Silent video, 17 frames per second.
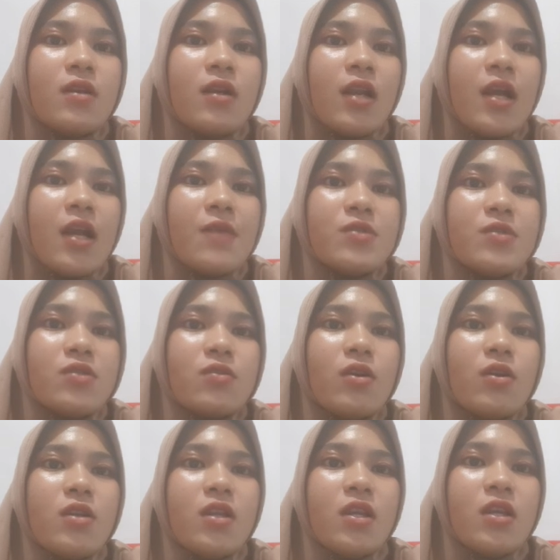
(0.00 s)

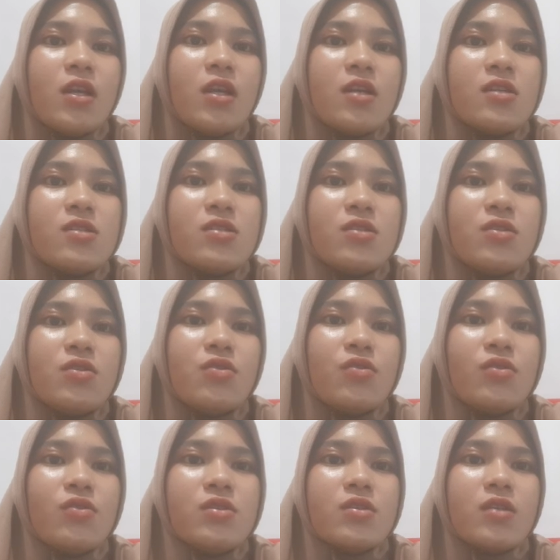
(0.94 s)
limestone is
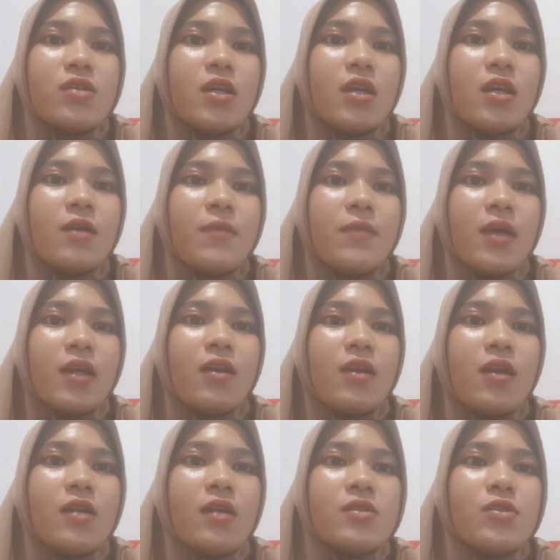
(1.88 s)
used in
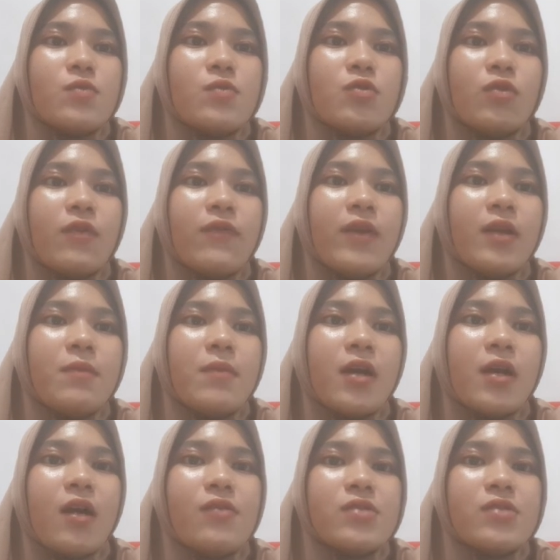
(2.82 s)
making calcium sulfate
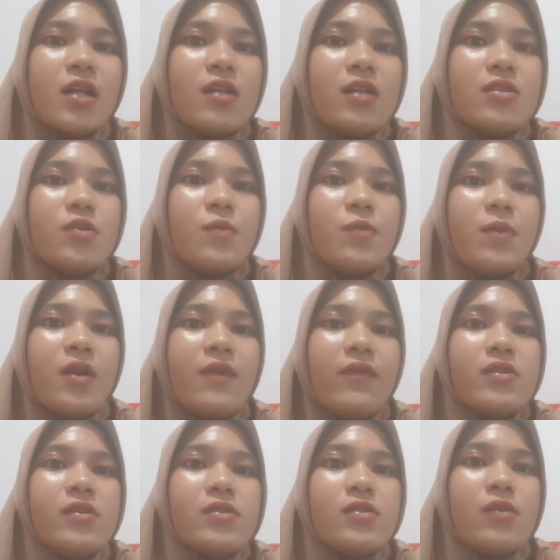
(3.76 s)
because calcium
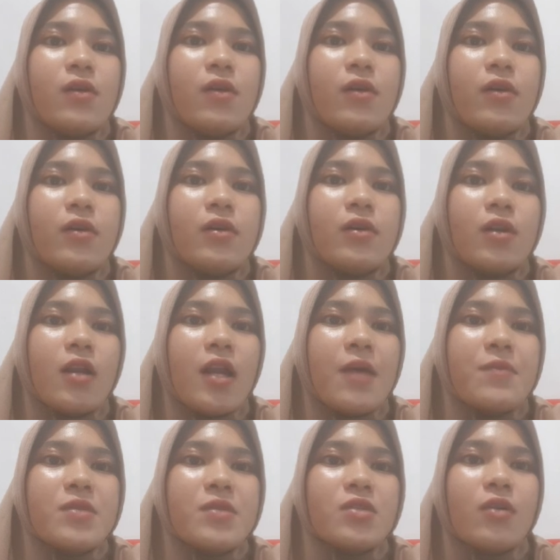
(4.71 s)
levels on
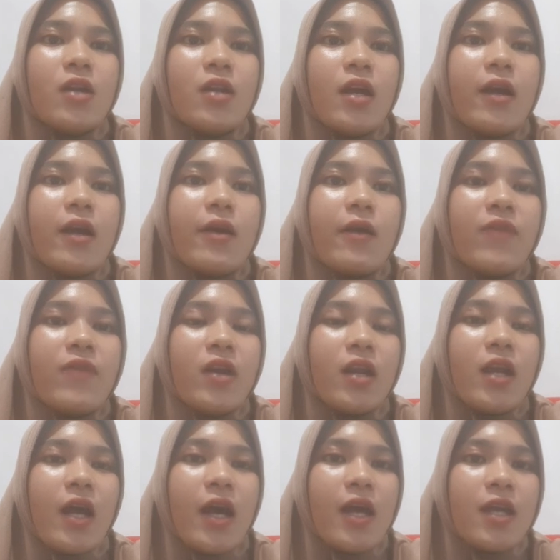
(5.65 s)
limestone are
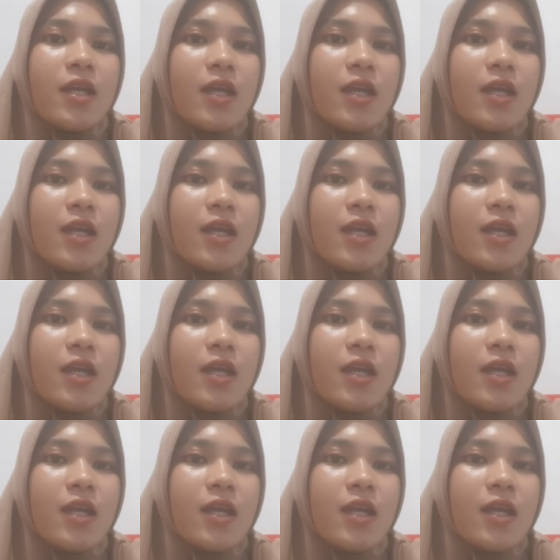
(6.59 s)
very high,